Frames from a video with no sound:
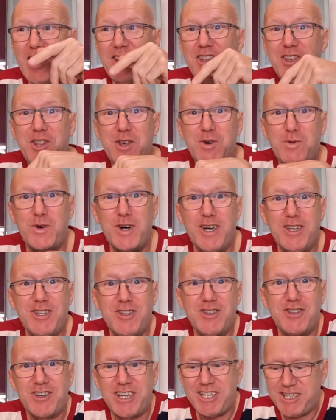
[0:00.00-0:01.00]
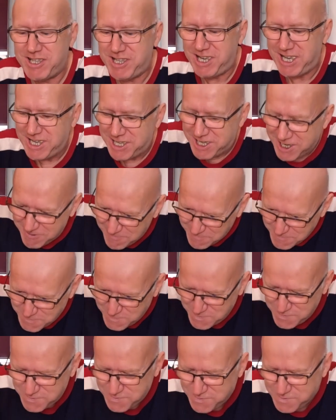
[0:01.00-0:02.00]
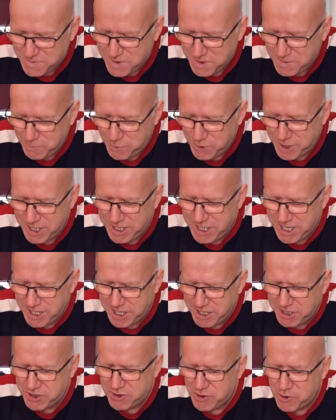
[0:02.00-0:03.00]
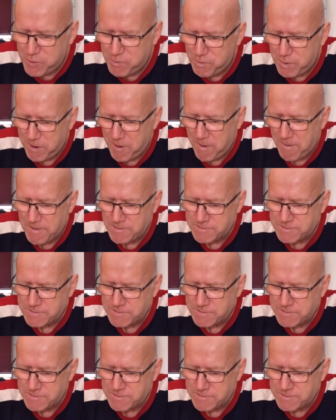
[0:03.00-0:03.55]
Another word to translate it. Put it in the soup.